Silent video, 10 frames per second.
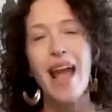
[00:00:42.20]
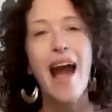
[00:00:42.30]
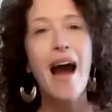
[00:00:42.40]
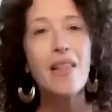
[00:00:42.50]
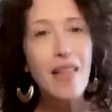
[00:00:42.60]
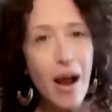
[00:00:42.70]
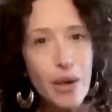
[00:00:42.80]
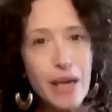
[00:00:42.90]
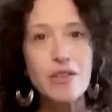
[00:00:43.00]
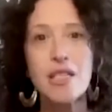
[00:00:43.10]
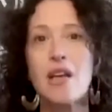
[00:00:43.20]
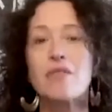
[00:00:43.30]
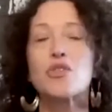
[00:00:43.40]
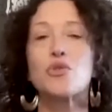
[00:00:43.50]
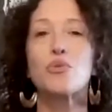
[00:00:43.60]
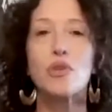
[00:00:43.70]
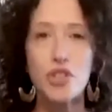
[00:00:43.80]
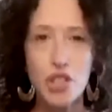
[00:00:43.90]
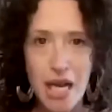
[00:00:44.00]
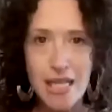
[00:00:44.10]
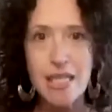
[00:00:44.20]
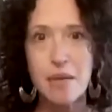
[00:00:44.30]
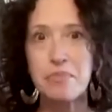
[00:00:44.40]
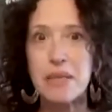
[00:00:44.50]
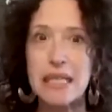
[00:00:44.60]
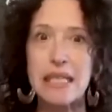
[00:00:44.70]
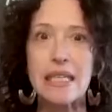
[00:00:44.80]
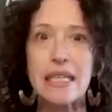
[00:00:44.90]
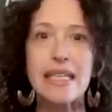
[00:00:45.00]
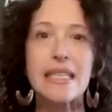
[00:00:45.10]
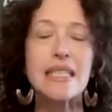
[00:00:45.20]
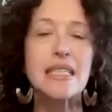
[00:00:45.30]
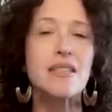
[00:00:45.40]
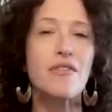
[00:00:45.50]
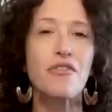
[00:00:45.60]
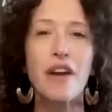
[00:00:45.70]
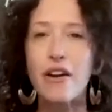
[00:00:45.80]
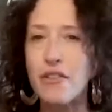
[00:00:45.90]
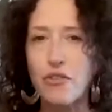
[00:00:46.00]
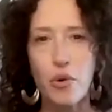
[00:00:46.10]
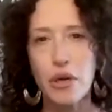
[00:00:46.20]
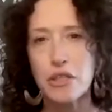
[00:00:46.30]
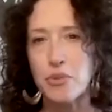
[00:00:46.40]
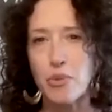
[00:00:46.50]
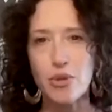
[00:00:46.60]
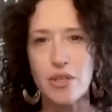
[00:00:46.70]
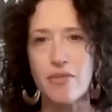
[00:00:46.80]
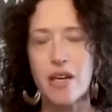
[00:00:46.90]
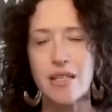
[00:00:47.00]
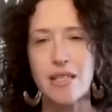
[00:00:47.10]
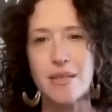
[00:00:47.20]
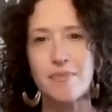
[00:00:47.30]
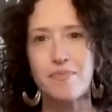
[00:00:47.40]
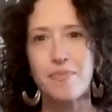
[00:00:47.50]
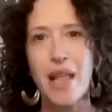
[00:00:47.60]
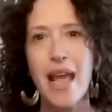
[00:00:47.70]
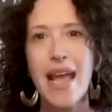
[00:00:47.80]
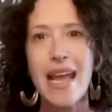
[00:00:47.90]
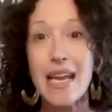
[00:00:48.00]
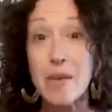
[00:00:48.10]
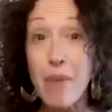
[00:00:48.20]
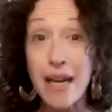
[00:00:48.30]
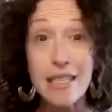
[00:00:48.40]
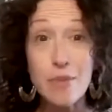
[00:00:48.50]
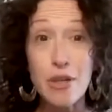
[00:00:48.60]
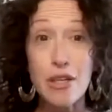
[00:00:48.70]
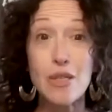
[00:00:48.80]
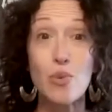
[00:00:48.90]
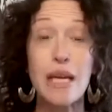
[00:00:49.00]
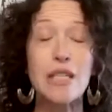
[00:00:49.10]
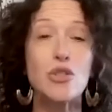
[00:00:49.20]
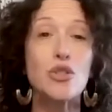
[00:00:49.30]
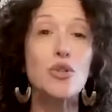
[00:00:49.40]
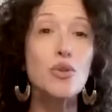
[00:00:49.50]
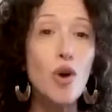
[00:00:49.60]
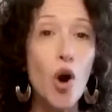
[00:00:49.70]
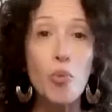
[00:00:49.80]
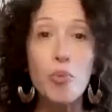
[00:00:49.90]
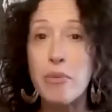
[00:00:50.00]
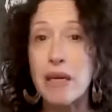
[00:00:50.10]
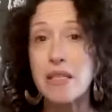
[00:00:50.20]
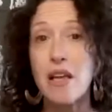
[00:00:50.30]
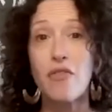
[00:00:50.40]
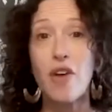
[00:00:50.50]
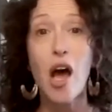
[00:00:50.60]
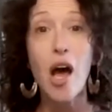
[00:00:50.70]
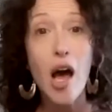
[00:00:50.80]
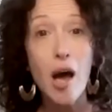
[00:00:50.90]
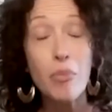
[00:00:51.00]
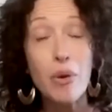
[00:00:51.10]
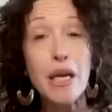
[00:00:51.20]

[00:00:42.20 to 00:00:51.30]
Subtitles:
Allowing ourselves to just be is very foreign to most of us. In my experience, when I do open myself up